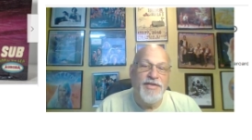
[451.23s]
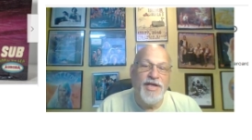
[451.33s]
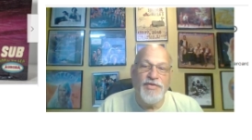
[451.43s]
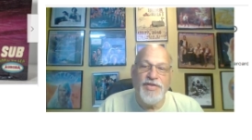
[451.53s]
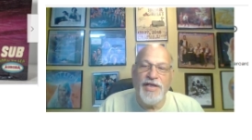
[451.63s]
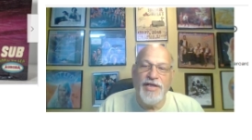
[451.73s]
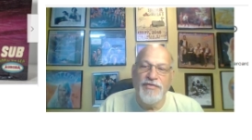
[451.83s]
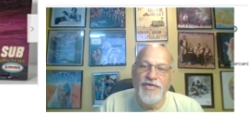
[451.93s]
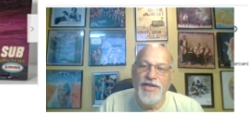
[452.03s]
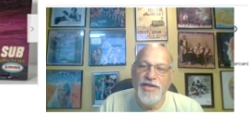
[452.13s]
Thanks for checking out
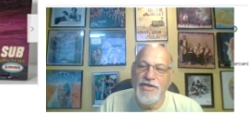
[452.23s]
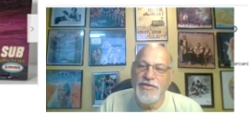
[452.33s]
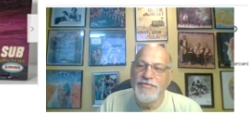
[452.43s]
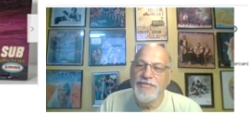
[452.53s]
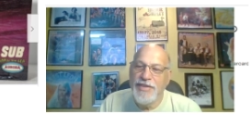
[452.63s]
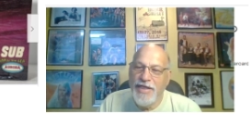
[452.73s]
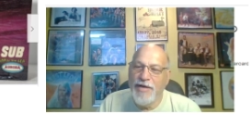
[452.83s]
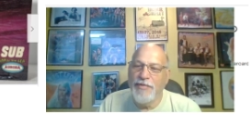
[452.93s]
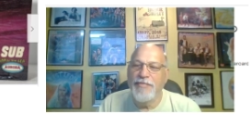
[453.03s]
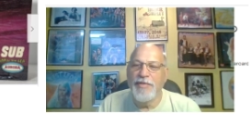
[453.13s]
the video, and
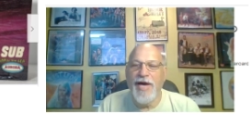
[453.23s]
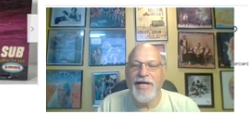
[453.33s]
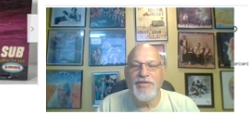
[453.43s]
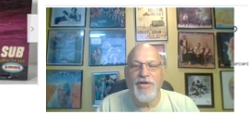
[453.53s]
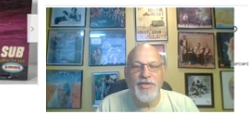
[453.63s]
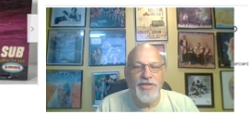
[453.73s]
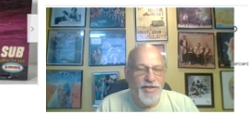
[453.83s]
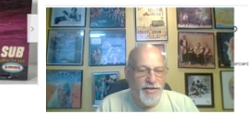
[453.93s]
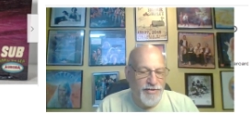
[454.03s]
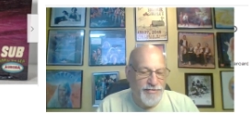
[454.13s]
I'll be back to talk to you
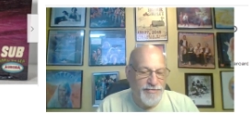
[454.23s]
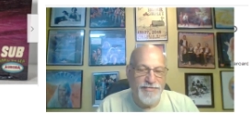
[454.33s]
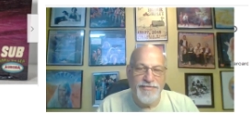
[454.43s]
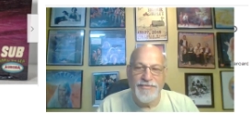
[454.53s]
later.